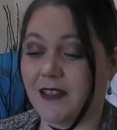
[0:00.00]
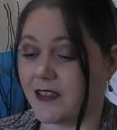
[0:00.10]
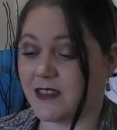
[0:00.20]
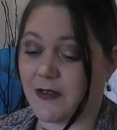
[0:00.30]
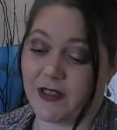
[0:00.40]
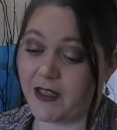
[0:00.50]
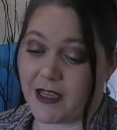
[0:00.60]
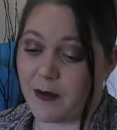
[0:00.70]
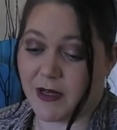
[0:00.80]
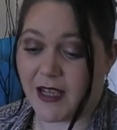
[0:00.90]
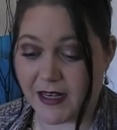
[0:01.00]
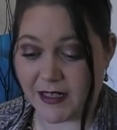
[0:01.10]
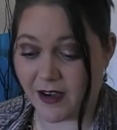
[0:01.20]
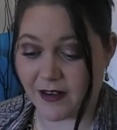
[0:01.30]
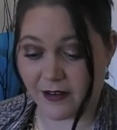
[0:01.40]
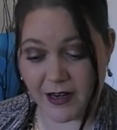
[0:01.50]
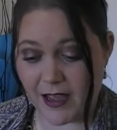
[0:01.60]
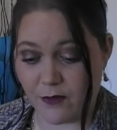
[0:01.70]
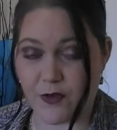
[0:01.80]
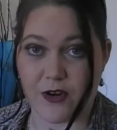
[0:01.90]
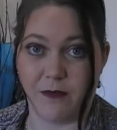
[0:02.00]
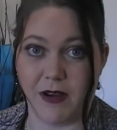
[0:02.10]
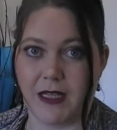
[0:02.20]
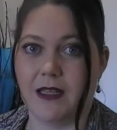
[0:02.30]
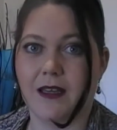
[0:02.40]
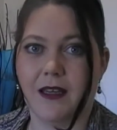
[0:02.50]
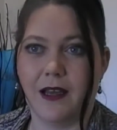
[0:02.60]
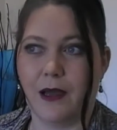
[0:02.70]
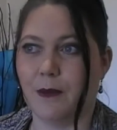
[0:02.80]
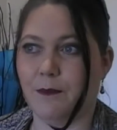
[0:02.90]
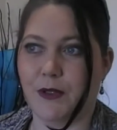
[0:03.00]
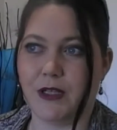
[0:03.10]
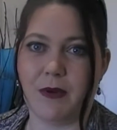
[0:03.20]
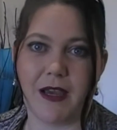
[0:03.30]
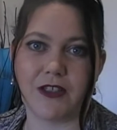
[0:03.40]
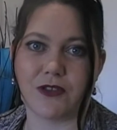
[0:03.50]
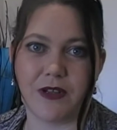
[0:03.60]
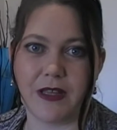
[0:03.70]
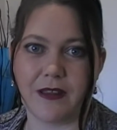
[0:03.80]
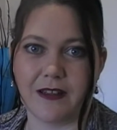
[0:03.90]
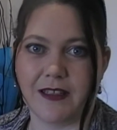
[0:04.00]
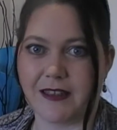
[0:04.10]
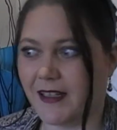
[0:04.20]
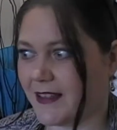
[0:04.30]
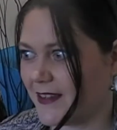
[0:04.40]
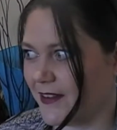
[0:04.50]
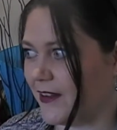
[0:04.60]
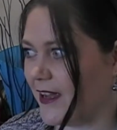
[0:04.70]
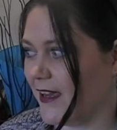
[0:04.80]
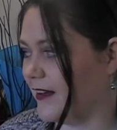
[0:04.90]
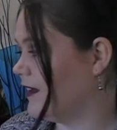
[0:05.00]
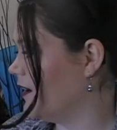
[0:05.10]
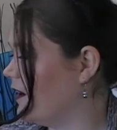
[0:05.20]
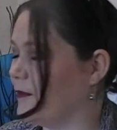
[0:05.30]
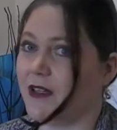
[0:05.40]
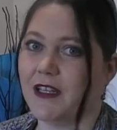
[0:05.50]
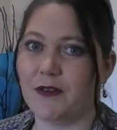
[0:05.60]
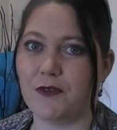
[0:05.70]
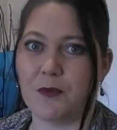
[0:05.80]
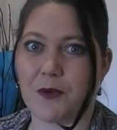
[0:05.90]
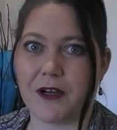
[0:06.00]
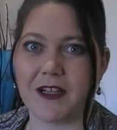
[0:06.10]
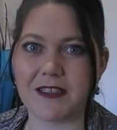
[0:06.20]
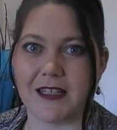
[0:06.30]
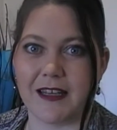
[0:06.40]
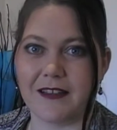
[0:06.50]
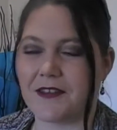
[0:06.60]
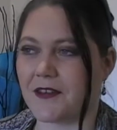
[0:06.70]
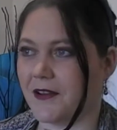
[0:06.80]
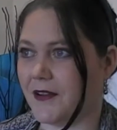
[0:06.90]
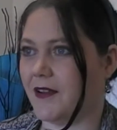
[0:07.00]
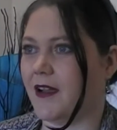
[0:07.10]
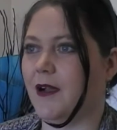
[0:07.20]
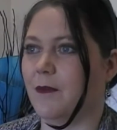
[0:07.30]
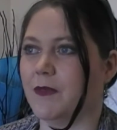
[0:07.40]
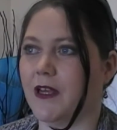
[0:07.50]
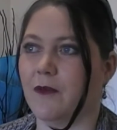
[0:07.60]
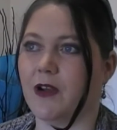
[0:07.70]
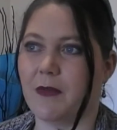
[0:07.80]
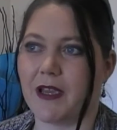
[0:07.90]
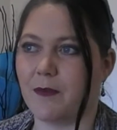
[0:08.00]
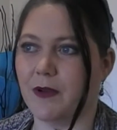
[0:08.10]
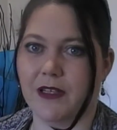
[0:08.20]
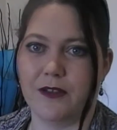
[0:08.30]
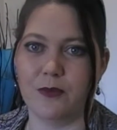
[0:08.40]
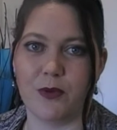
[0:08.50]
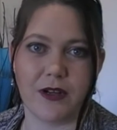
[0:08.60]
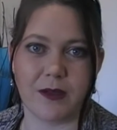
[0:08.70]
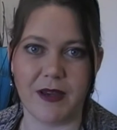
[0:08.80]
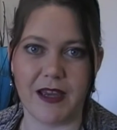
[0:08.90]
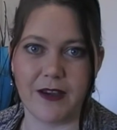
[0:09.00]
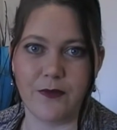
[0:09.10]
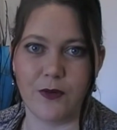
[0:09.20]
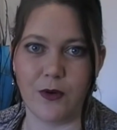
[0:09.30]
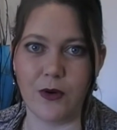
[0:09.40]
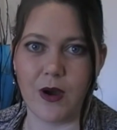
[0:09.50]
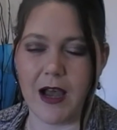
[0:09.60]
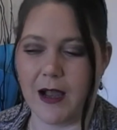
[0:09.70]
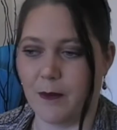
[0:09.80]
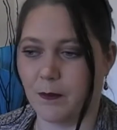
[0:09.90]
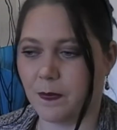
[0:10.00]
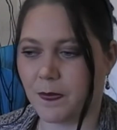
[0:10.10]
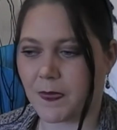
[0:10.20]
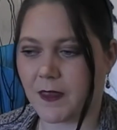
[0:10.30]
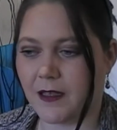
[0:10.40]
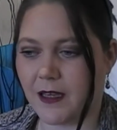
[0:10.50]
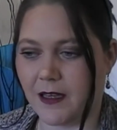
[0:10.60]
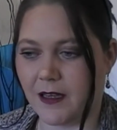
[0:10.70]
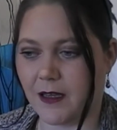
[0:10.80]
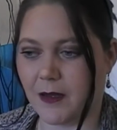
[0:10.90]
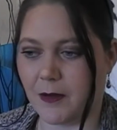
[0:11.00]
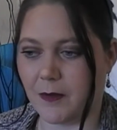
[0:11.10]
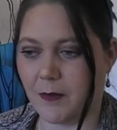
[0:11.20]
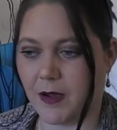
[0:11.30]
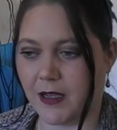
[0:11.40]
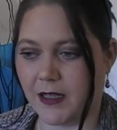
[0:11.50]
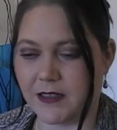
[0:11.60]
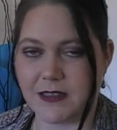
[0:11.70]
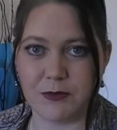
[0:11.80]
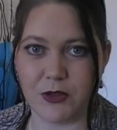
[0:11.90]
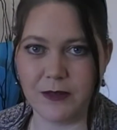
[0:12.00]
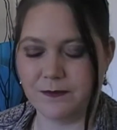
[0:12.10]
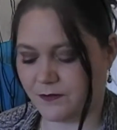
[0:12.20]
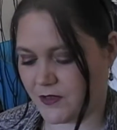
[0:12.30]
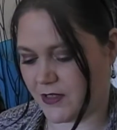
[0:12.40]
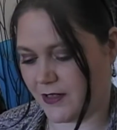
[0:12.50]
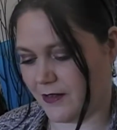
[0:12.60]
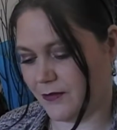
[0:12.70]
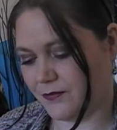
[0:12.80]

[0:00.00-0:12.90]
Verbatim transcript: this is definitely going to come in handy. I don't have very many beauty bags or anything like that, so, and I'm getting a few products now, so and I want to make up a little product bag for my stepdaughter, so